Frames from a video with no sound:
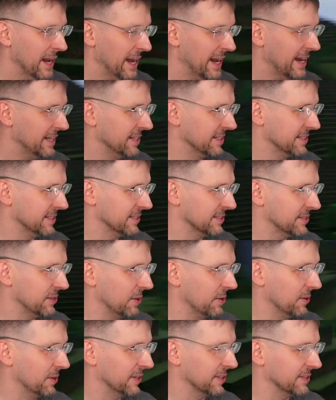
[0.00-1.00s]
And this is
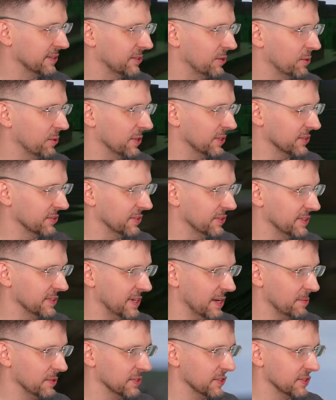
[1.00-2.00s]
totally, of course, for the
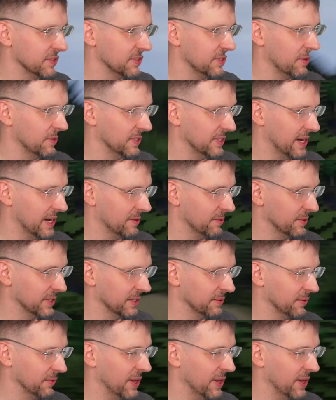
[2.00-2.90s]
demo, this is totally not working.